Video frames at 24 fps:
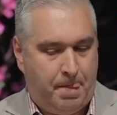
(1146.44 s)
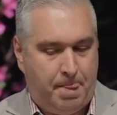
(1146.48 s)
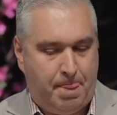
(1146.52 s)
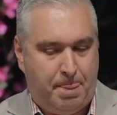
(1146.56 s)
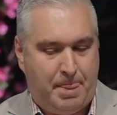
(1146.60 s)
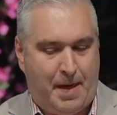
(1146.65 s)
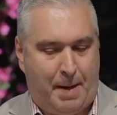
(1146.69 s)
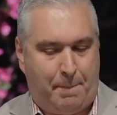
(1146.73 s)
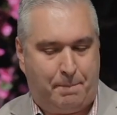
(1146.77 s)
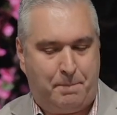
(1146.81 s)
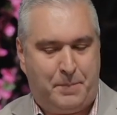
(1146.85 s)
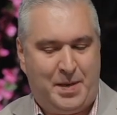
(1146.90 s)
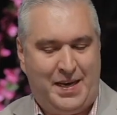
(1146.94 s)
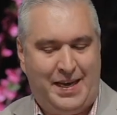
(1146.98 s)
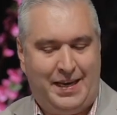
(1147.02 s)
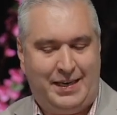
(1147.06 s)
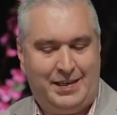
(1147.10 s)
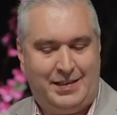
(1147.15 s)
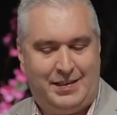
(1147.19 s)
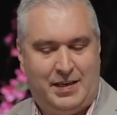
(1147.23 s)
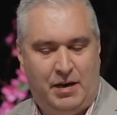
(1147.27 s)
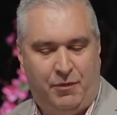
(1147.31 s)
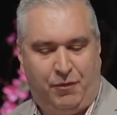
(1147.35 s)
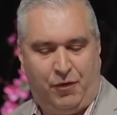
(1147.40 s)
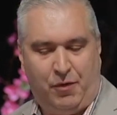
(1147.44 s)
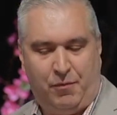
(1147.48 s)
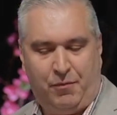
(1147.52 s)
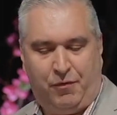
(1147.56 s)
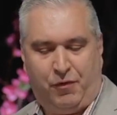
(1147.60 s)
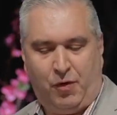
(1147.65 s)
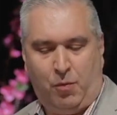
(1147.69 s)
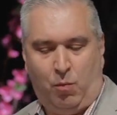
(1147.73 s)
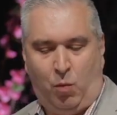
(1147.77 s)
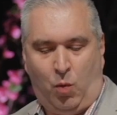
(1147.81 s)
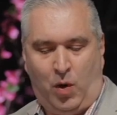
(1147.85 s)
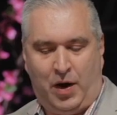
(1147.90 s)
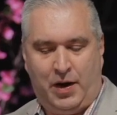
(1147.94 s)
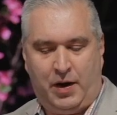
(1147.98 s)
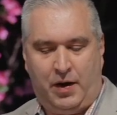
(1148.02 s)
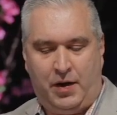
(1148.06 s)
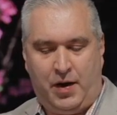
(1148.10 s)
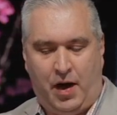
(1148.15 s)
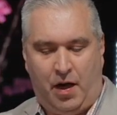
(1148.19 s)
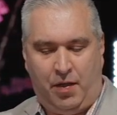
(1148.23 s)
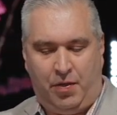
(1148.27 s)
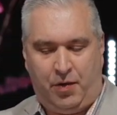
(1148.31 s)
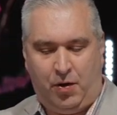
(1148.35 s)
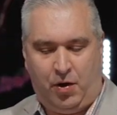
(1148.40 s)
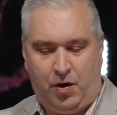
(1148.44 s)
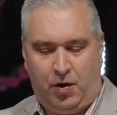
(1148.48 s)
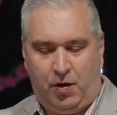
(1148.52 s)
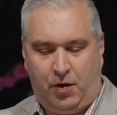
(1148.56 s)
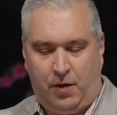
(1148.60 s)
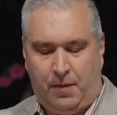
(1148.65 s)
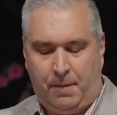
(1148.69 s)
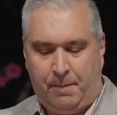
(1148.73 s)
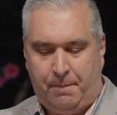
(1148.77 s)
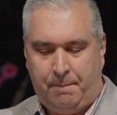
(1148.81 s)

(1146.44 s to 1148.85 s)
That being different from one another